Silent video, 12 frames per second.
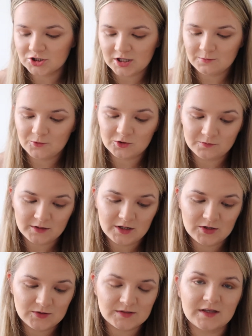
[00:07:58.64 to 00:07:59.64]
I'm going to be
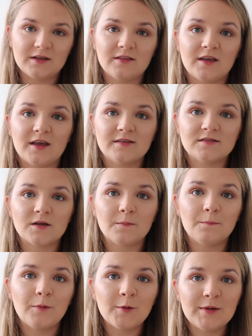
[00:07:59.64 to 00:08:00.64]
using this
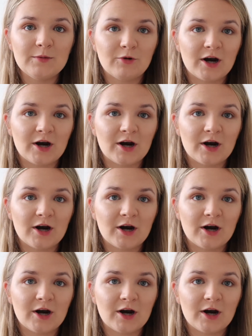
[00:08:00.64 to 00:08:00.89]
Bobbi